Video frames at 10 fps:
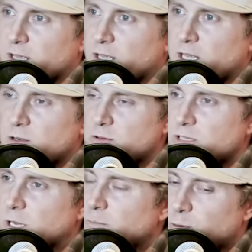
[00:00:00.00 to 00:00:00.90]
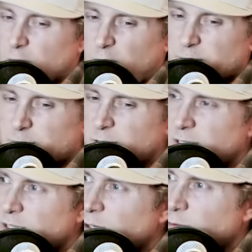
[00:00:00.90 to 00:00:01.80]
he was up probably
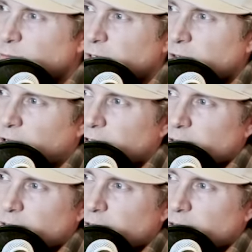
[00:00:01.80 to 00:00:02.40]
till three o'clock